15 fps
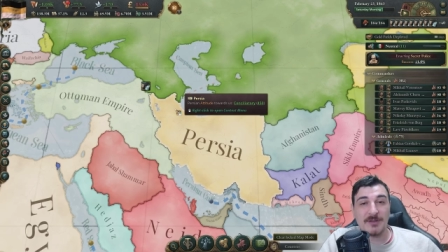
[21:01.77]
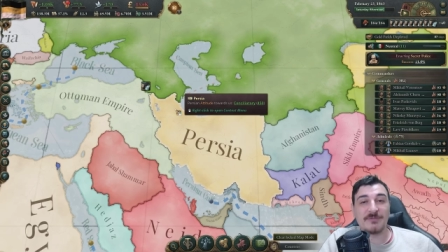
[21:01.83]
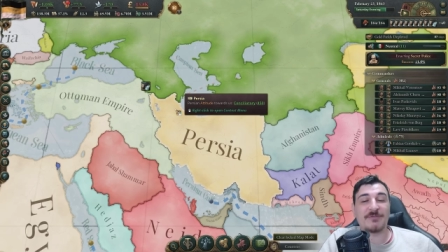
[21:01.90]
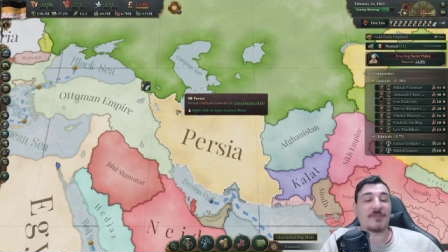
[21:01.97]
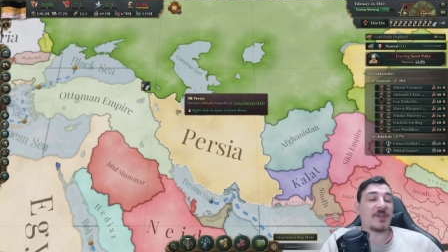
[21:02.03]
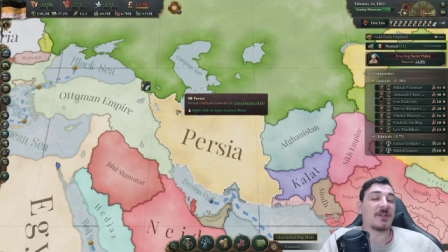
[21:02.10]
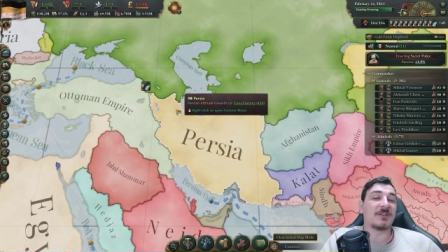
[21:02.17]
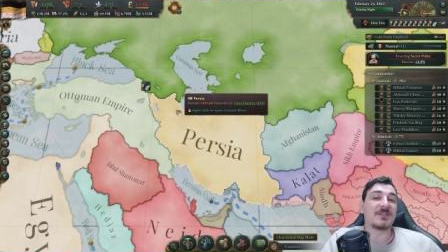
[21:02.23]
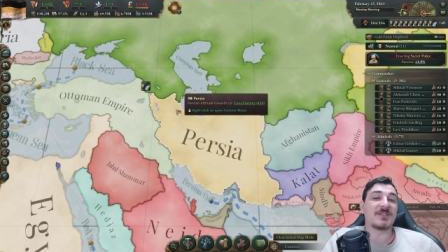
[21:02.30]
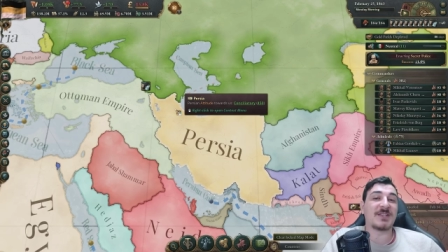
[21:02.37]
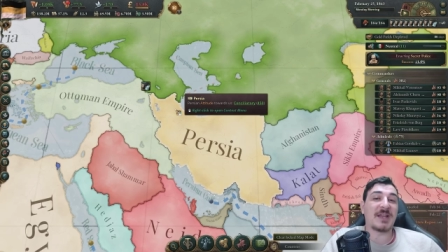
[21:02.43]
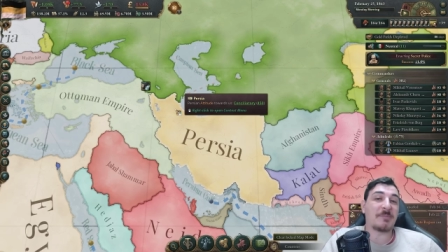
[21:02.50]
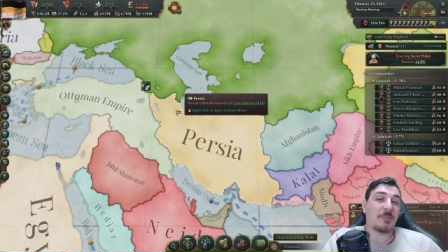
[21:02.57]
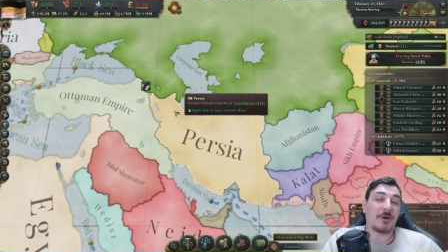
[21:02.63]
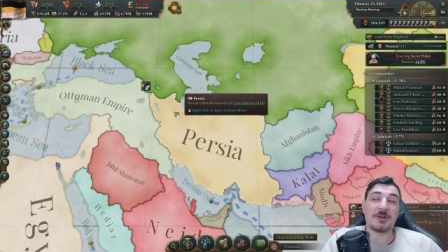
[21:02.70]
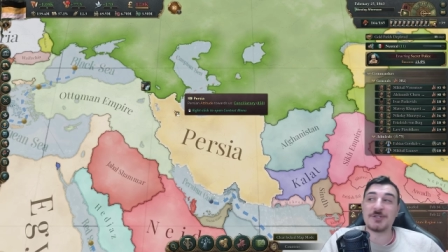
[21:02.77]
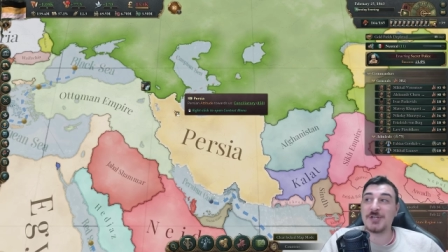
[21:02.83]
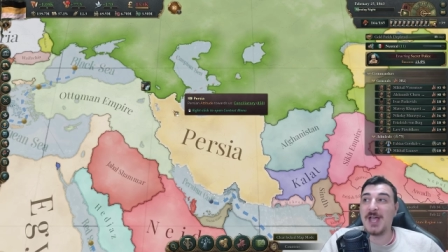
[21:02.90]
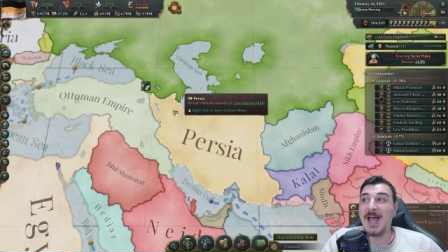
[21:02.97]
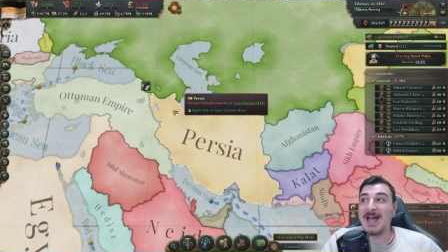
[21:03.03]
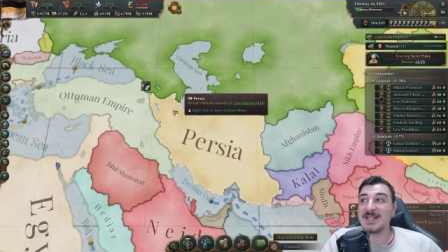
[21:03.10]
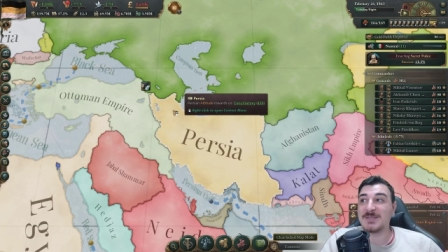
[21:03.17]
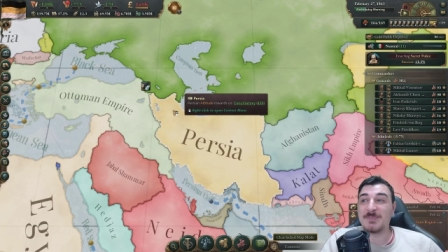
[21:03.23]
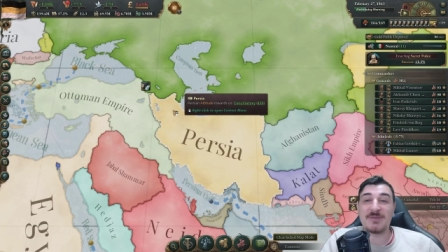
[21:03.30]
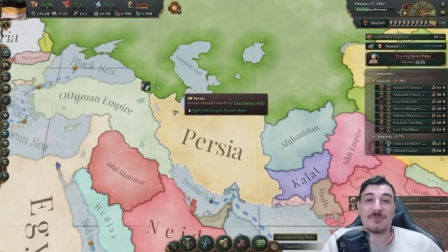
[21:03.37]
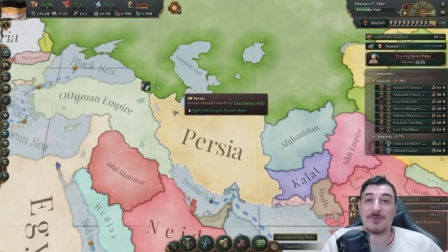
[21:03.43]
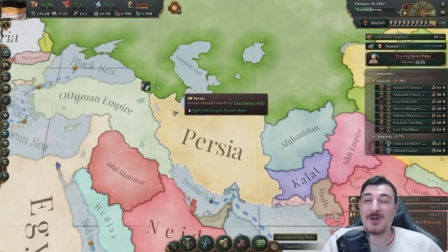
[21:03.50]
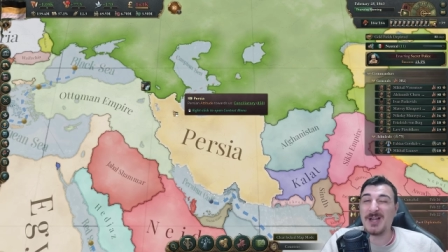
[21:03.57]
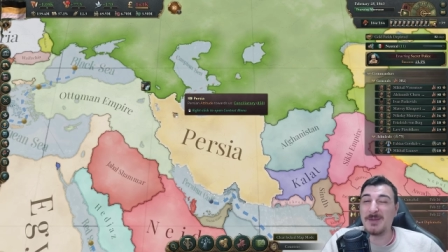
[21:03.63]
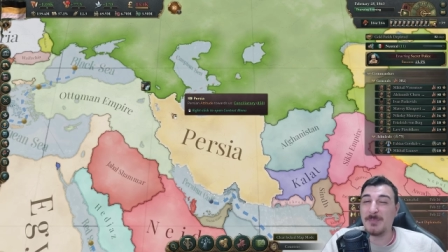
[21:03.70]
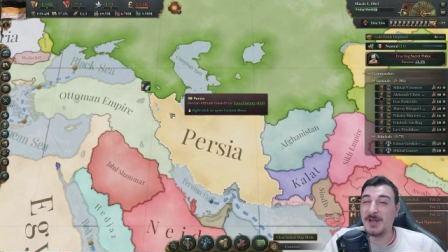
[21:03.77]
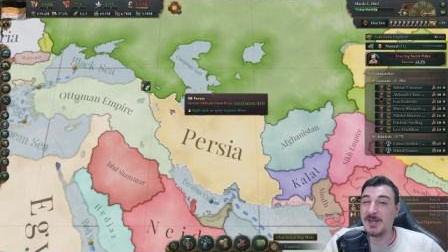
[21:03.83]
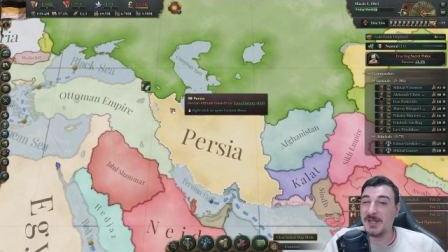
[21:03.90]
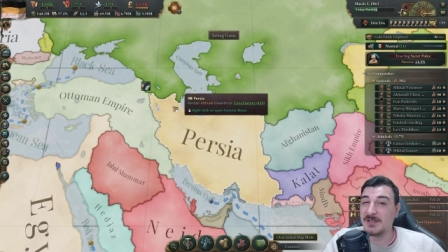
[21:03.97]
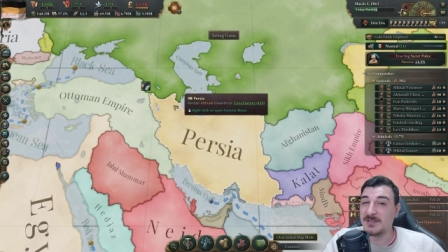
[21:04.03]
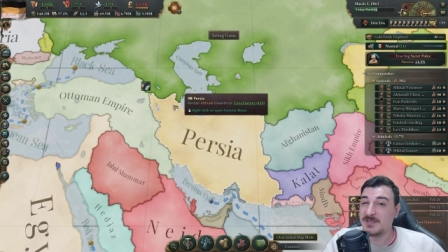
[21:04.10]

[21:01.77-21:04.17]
fields that Persia has before anybody else